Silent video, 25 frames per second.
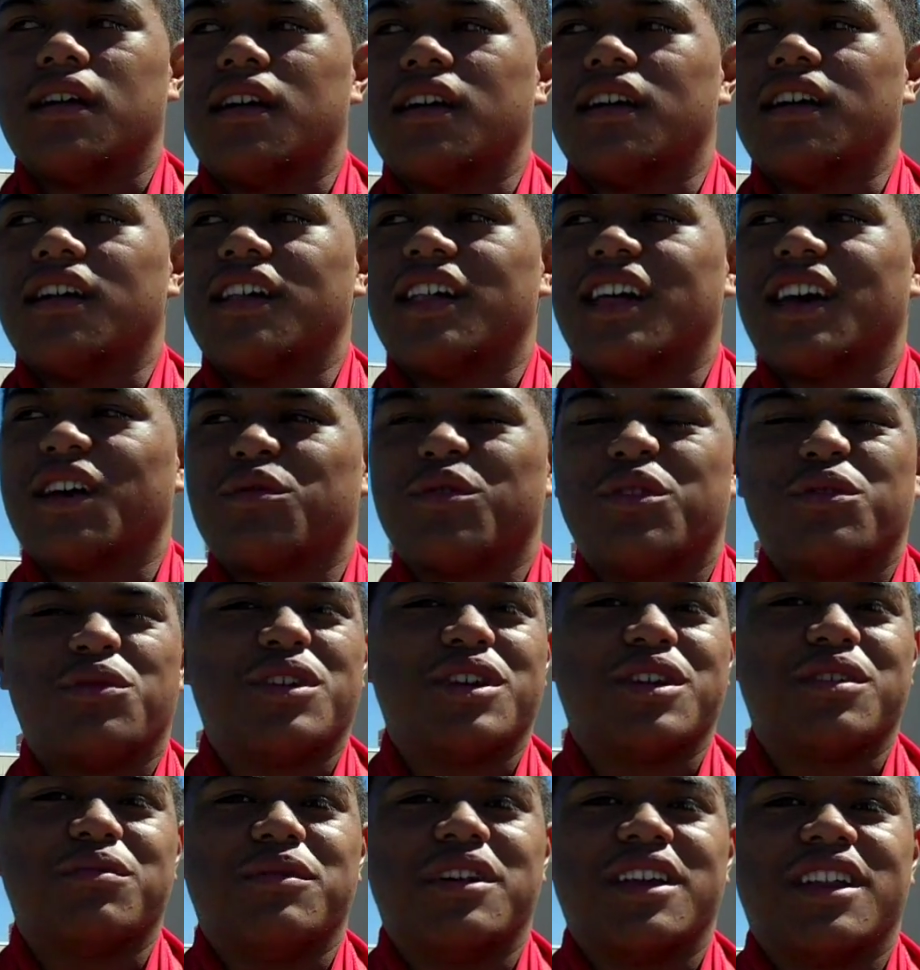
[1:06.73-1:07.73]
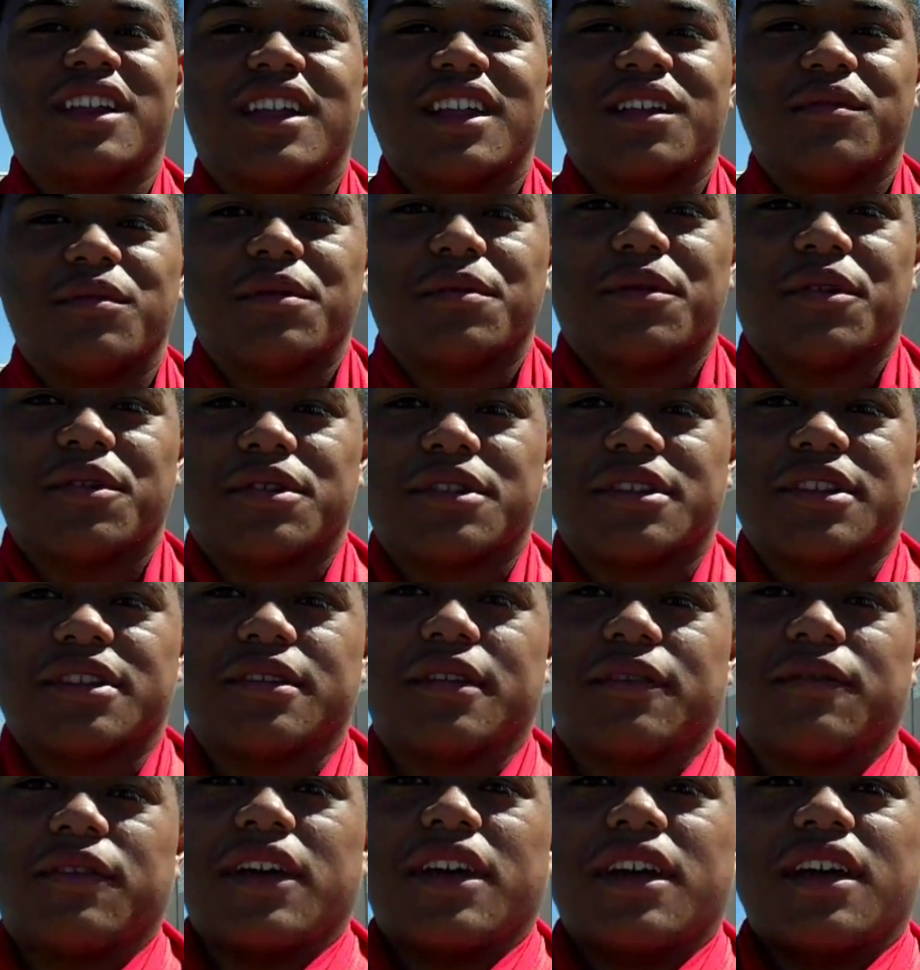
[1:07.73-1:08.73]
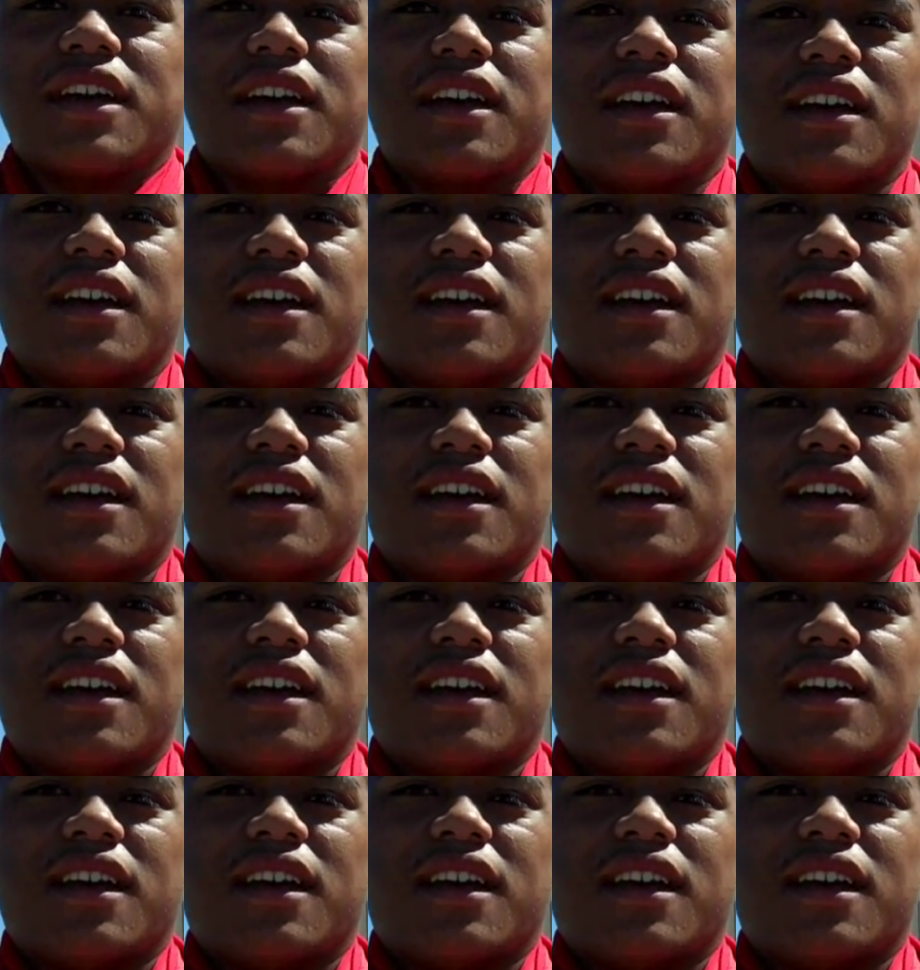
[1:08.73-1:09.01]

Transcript: What do you mean? Give me more specific.